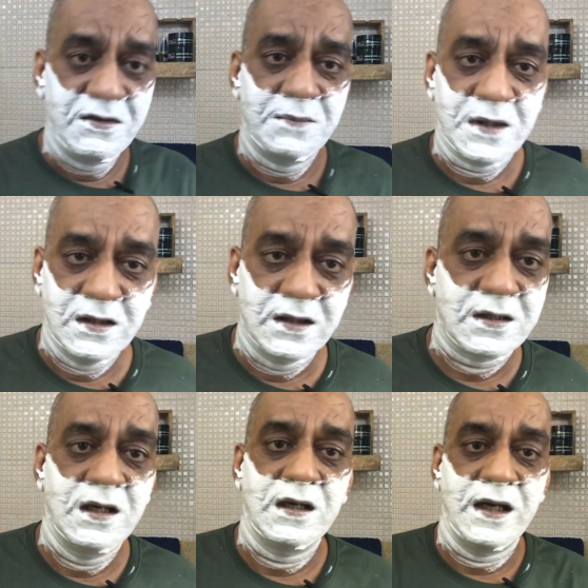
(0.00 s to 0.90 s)
it
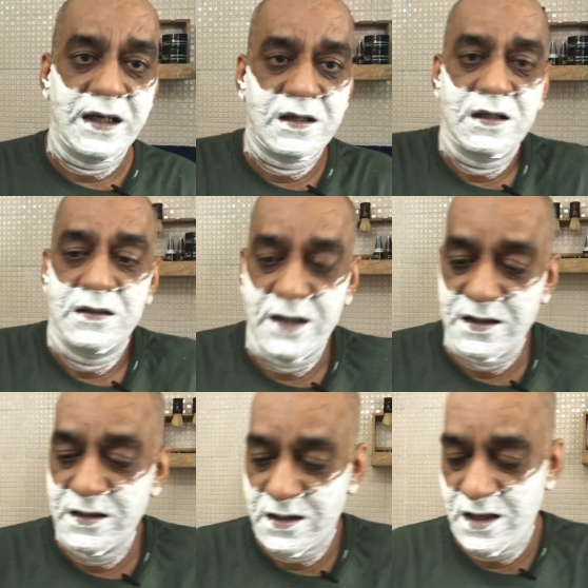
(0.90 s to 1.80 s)
because it
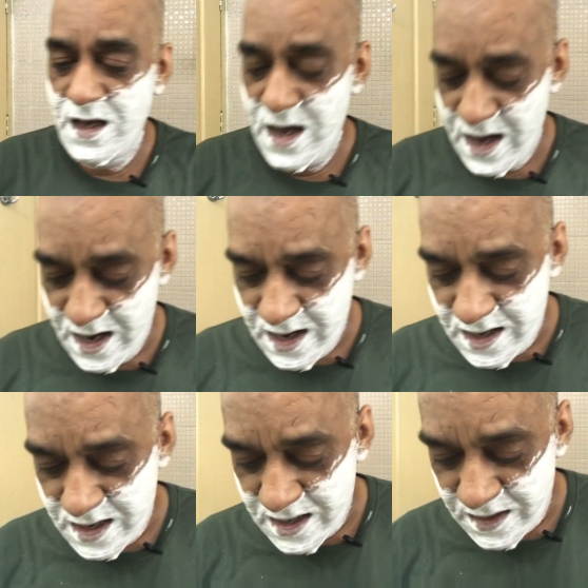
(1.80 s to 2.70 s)
doesn't
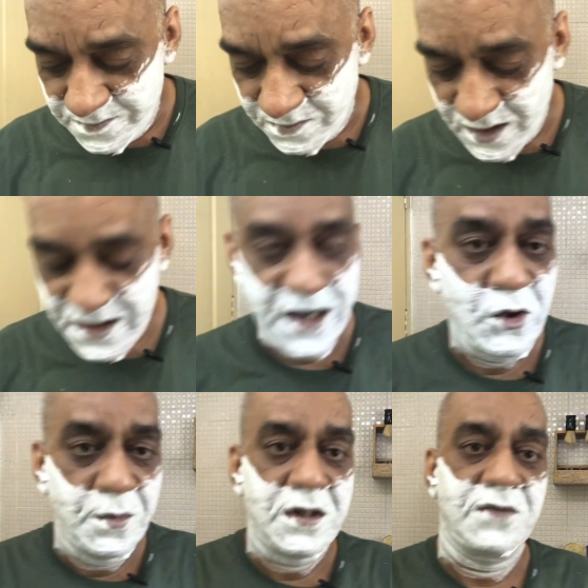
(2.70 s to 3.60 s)
take
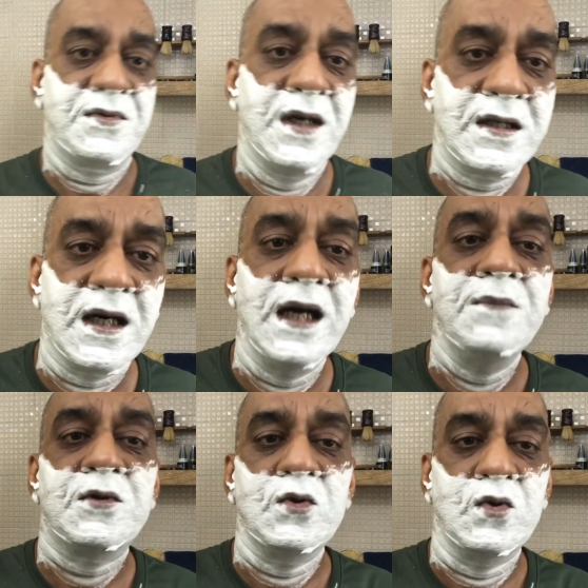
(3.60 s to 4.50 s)
too much of
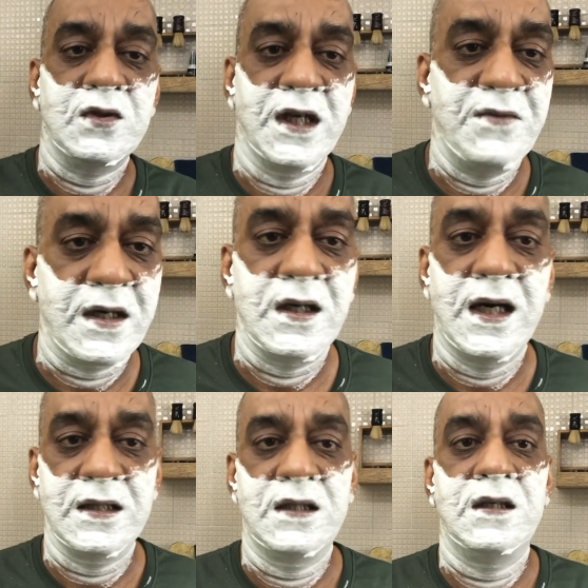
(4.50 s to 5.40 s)
time to generate
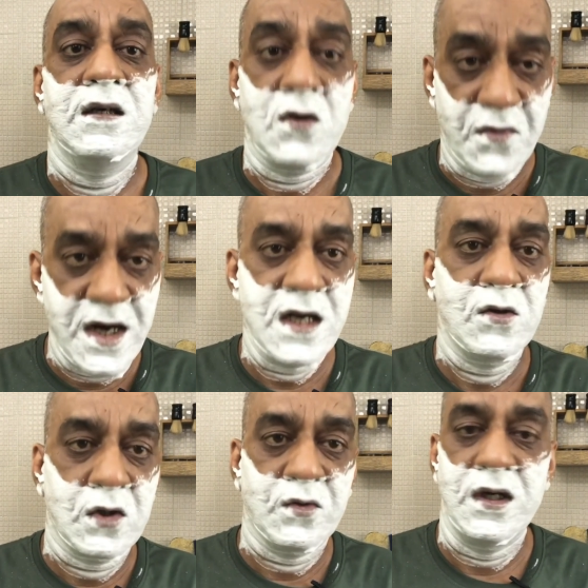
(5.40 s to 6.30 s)
lather, really
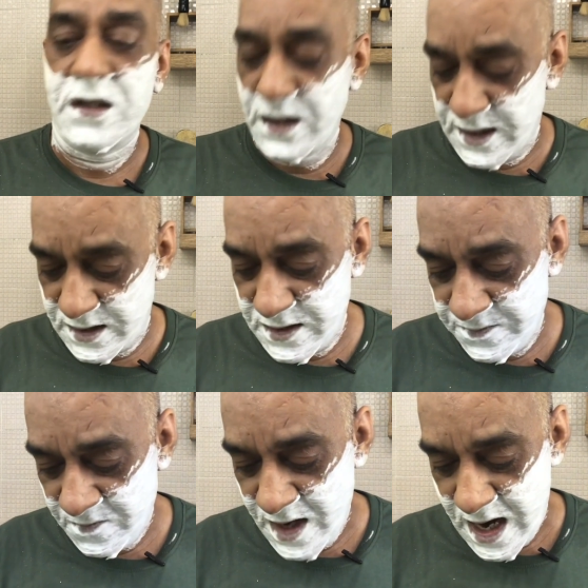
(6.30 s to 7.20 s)
good quality lather.
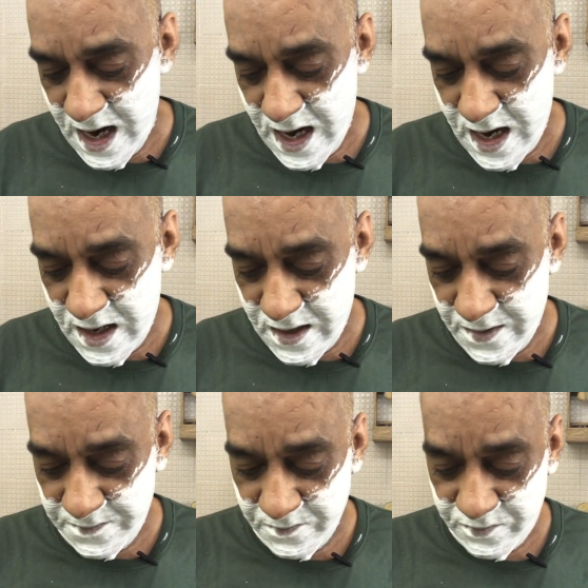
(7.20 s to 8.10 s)

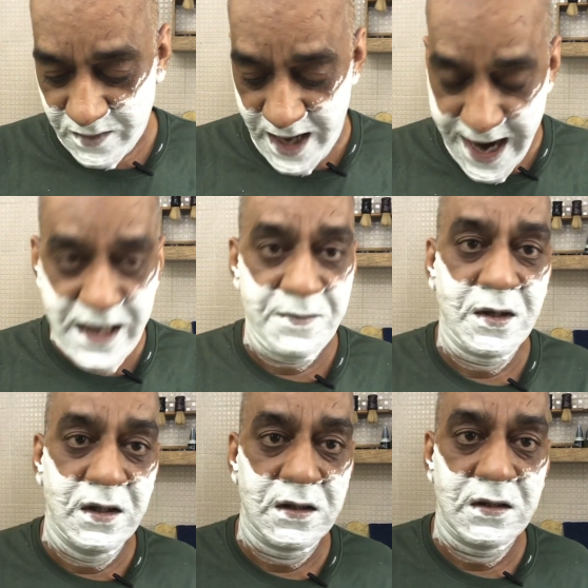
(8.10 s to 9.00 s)
Hate it
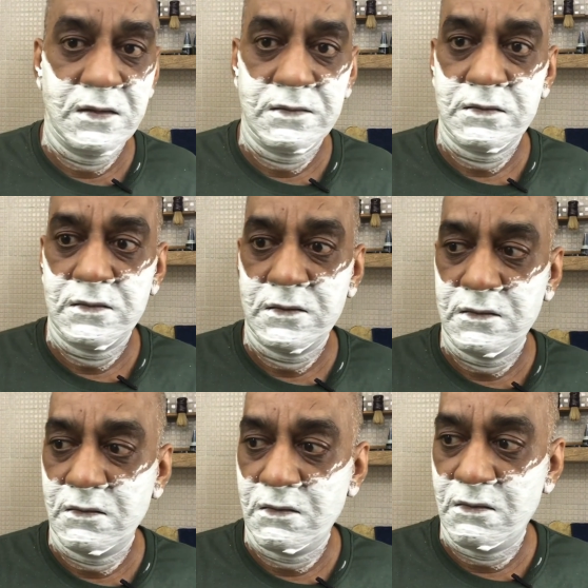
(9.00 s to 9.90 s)
because
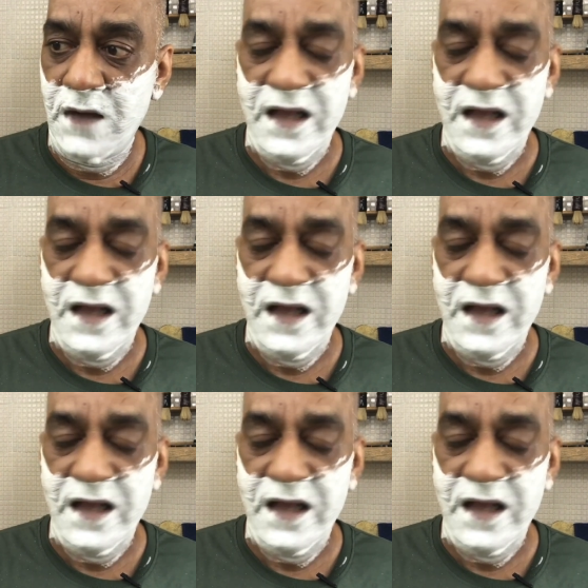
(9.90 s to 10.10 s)
I